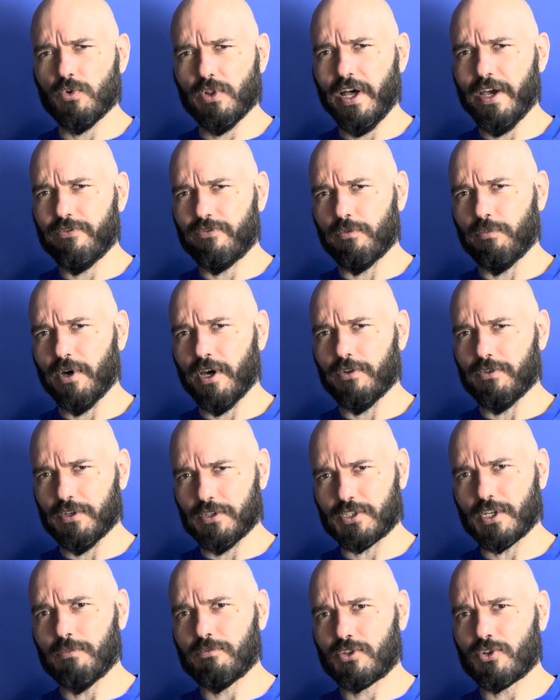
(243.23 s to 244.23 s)
Life about
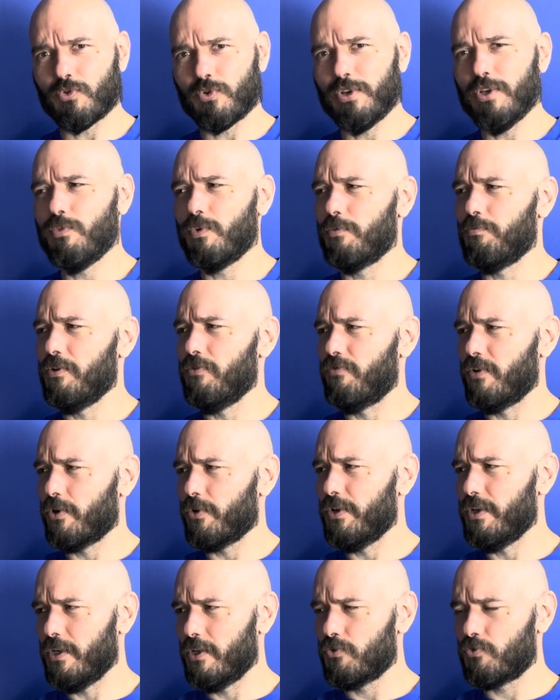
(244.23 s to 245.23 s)
this. I'm sure he would be
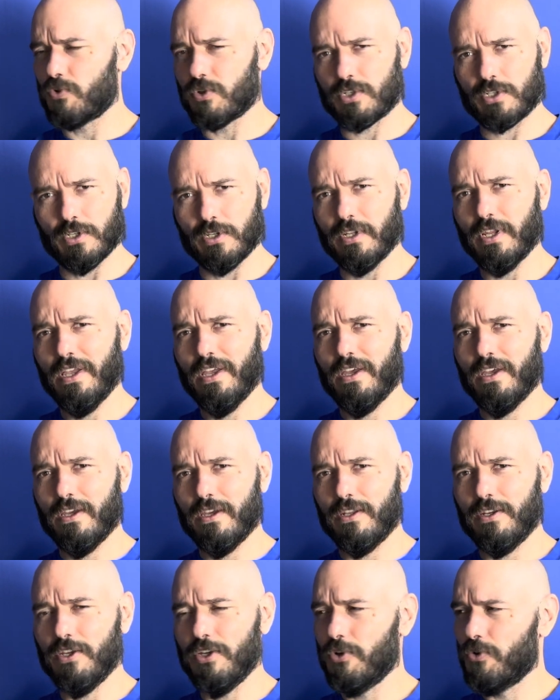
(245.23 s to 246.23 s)
very interested
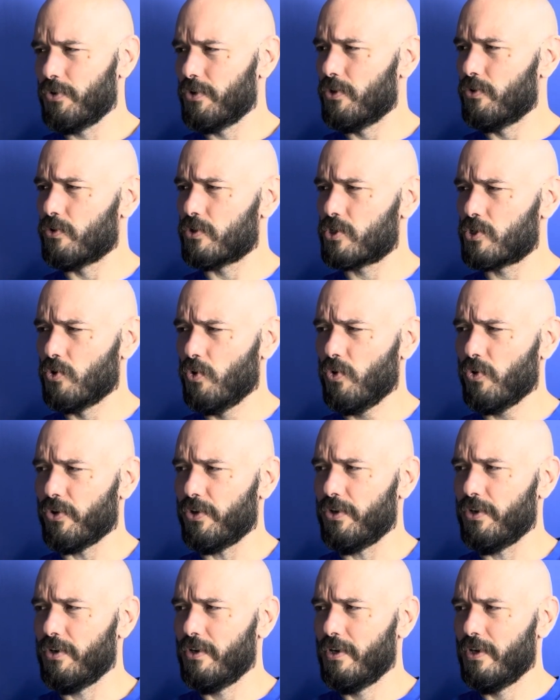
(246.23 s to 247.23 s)
in hearing your
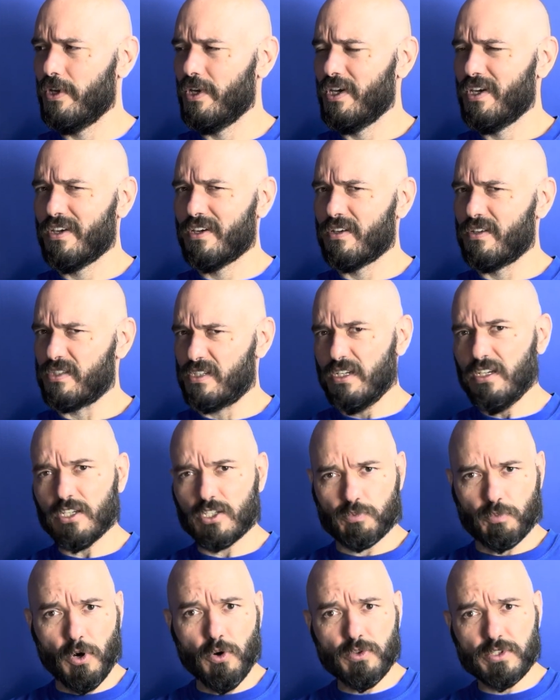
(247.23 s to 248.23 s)
story, because he
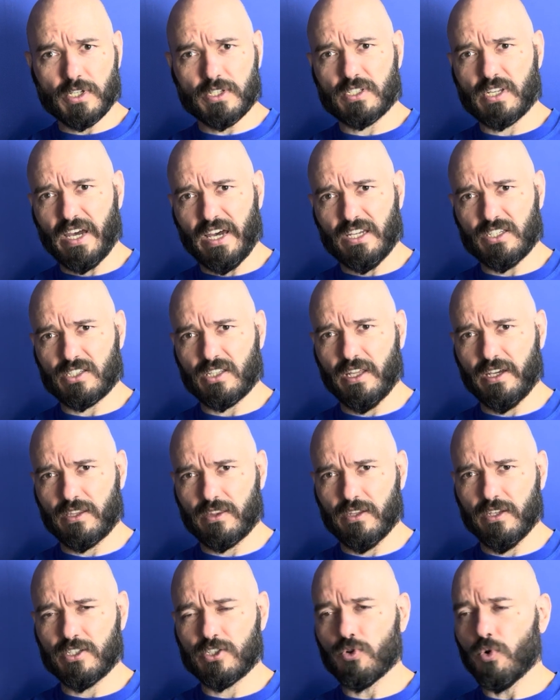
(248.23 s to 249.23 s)
exposes guys like
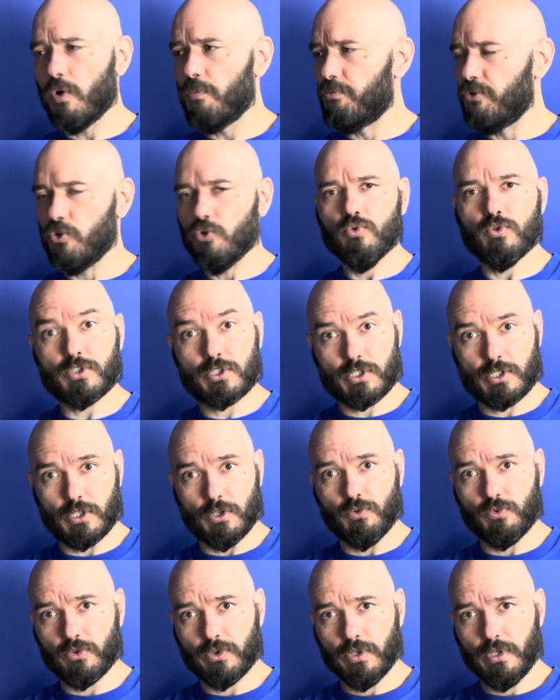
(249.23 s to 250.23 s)
this who abuse
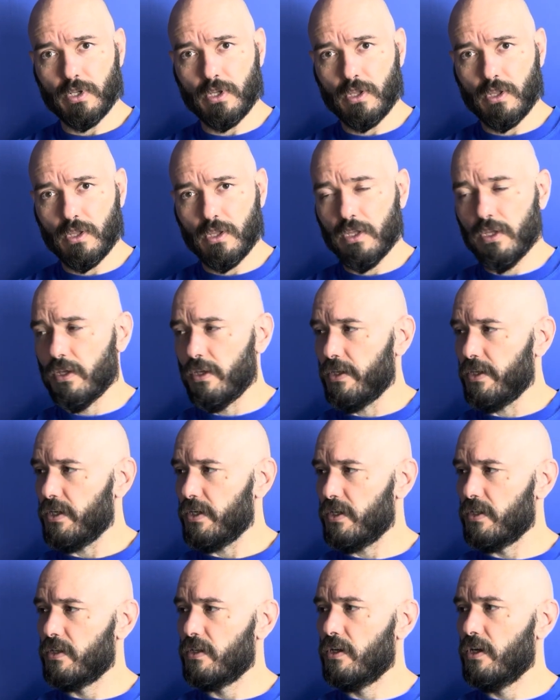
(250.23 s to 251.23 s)
children
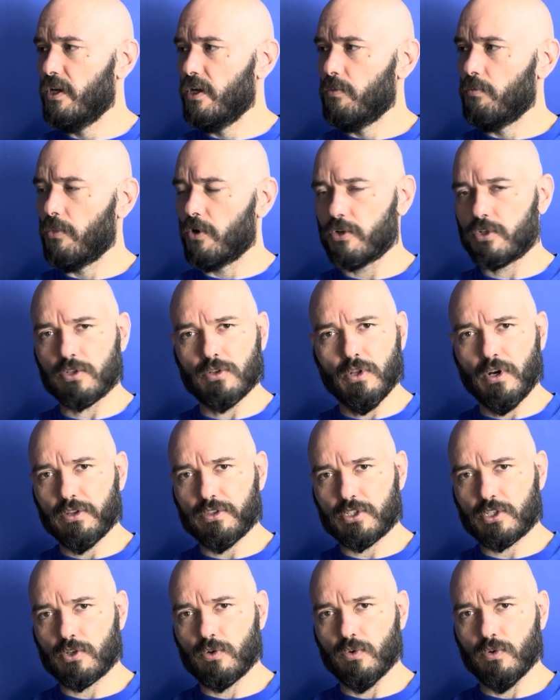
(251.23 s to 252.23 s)
in martial
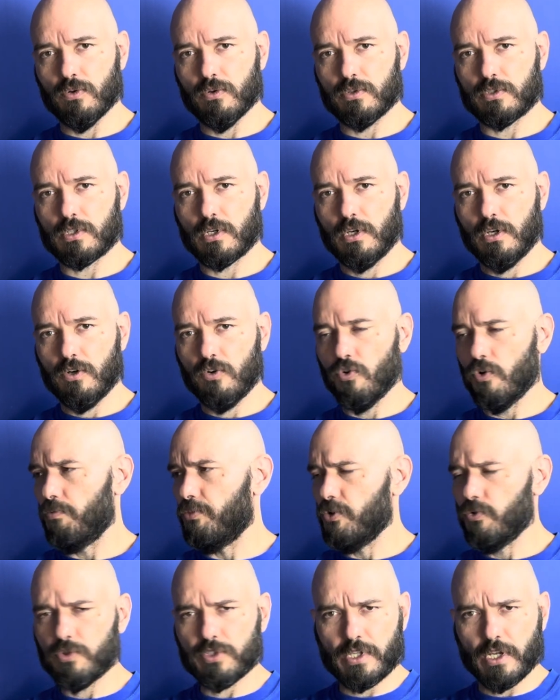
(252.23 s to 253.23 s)
arts schools, who
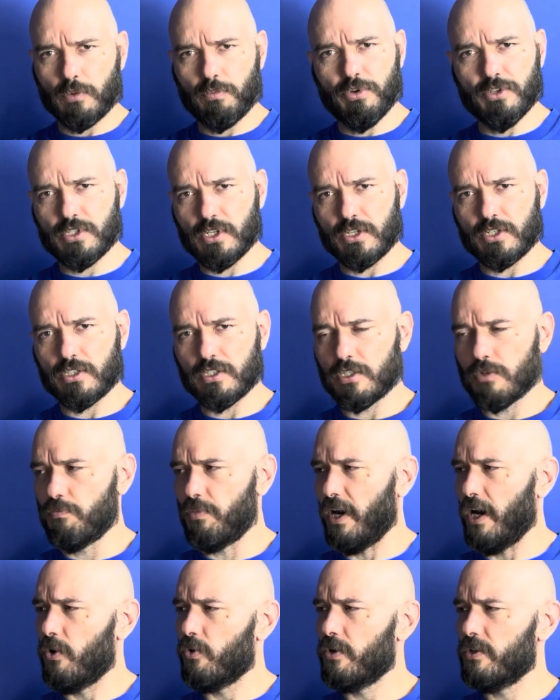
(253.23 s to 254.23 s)
abuse their positions of
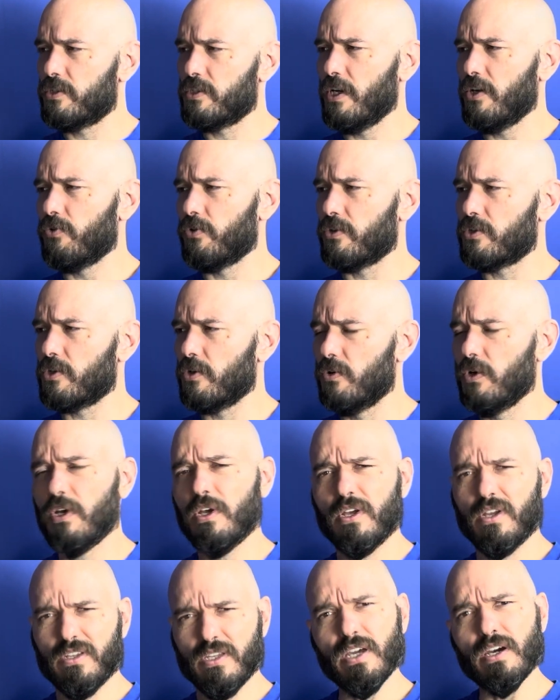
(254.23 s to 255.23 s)
power, etc. So,
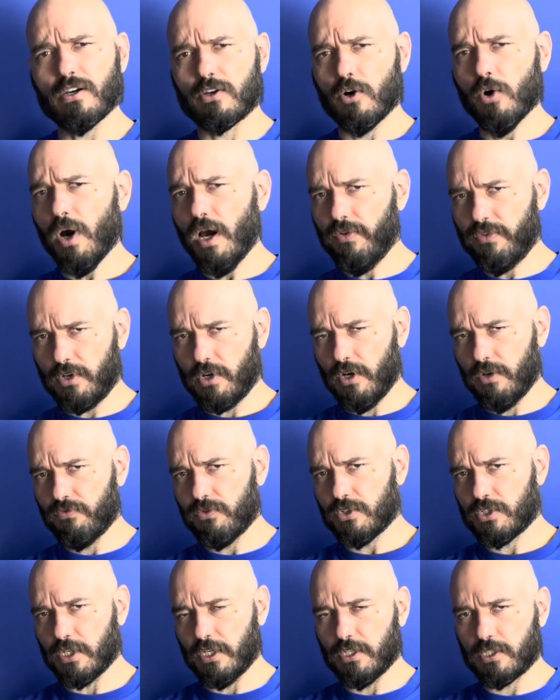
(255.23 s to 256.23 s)
yeah, go have a
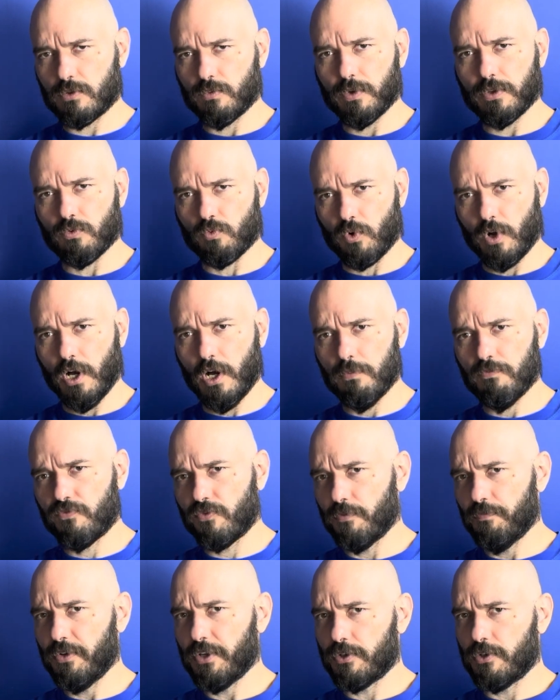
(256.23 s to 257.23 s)
conversation with Rob
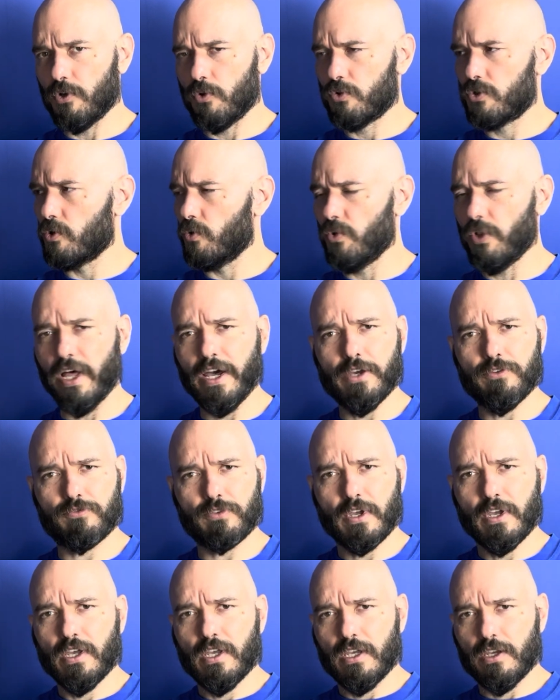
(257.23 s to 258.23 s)
from McDojo Life.
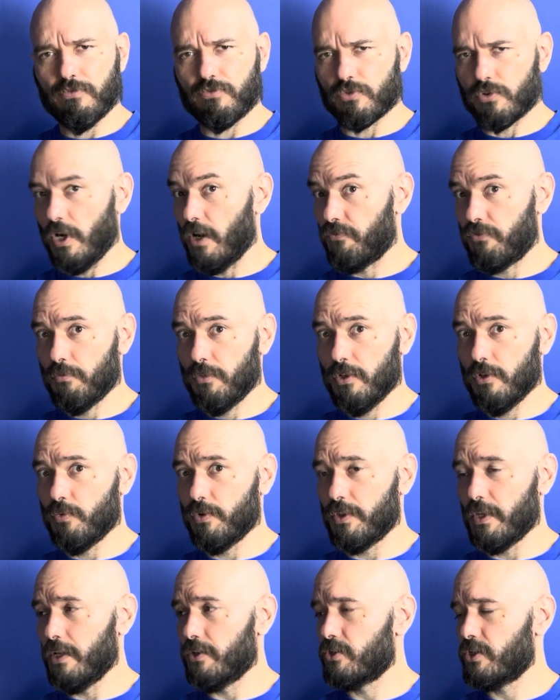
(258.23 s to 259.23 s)
If you're not familiar
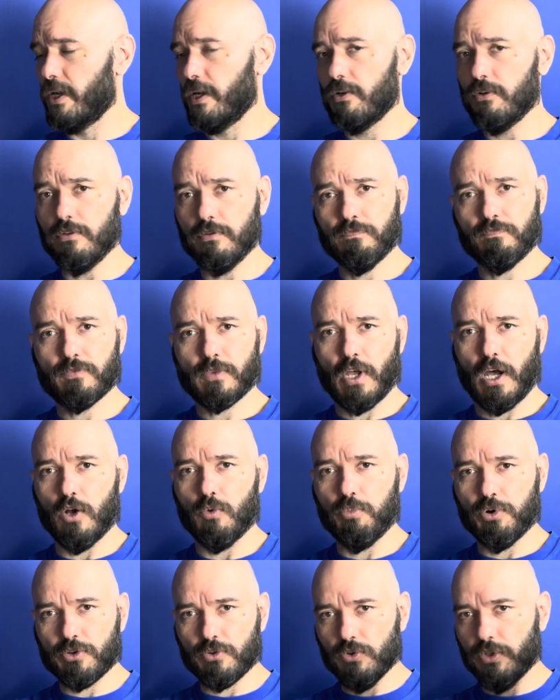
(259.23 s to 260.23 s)
with that channel, I'll
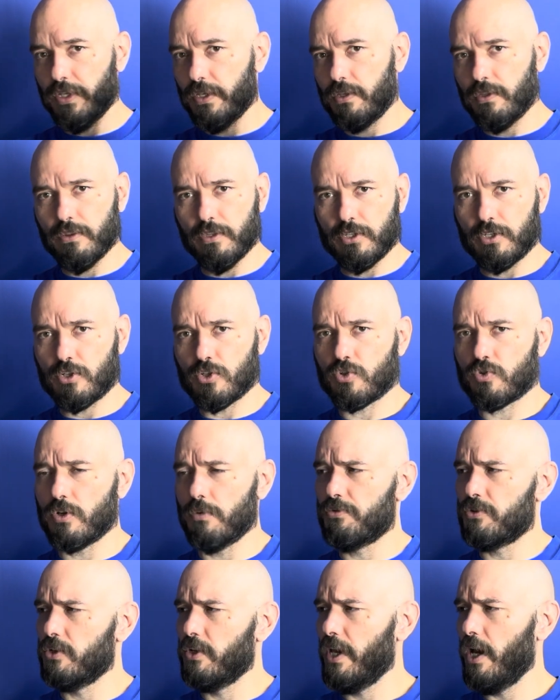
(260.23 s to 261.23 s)
put a link in the
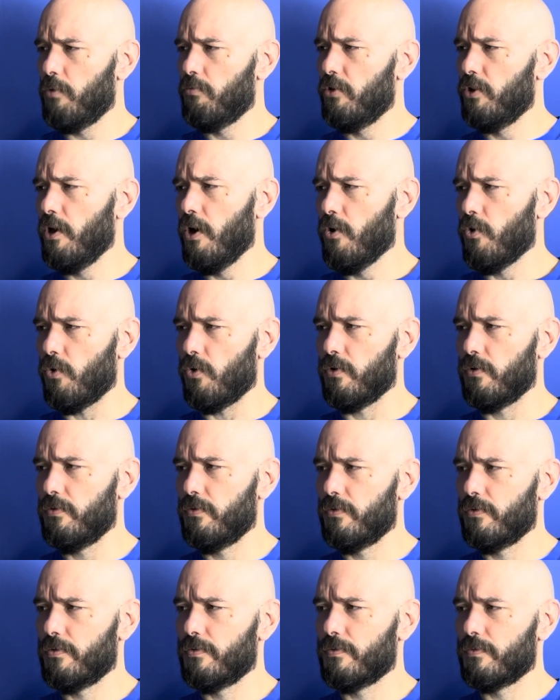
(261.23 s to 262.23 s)
description down below.
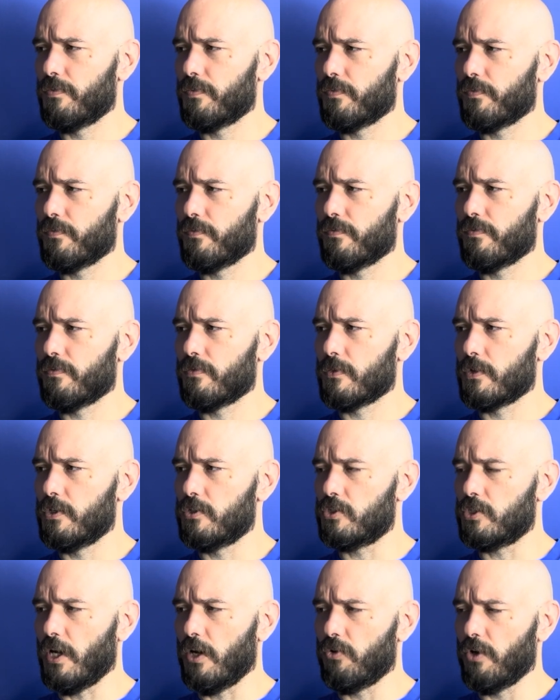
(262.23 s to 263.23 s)

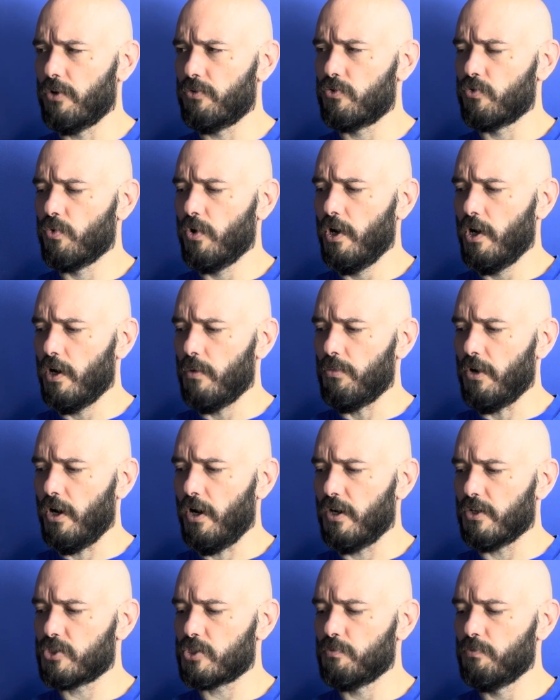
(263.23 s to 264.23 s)
Shout out to Rob.
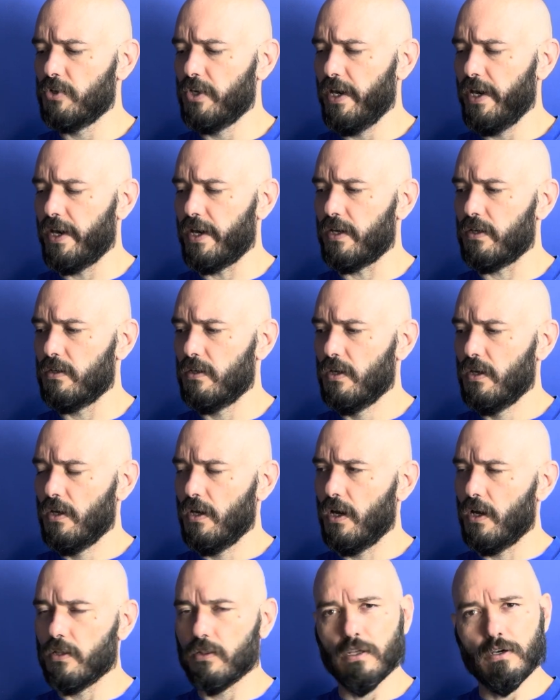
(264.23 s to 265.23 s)
Awesome guy.
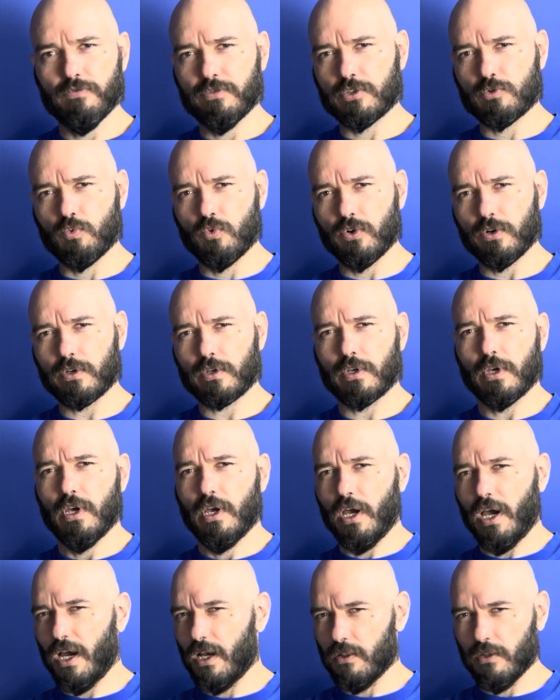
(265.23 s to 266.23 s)
I love his work.
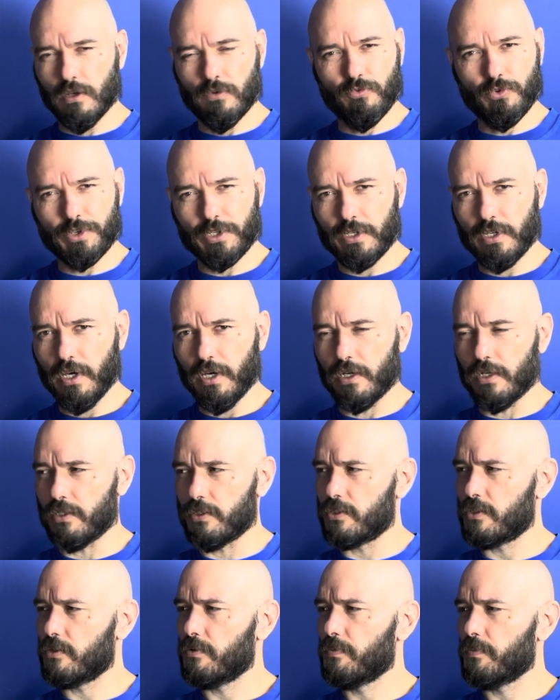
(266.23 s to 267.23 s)
I love what he
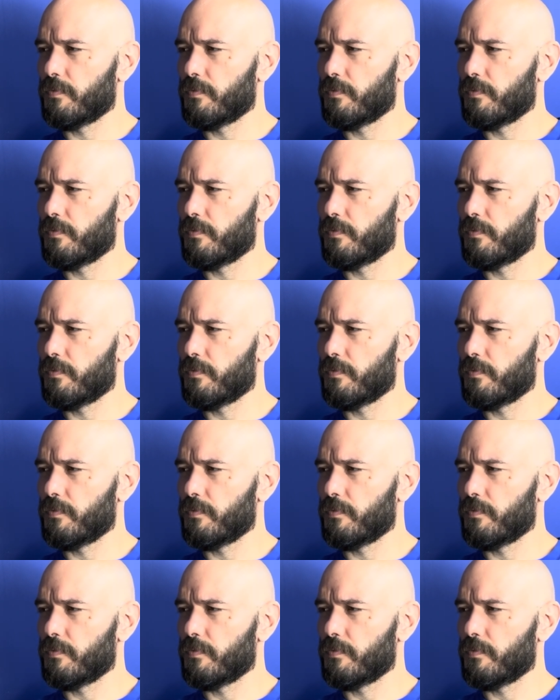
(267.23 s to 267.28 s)
does.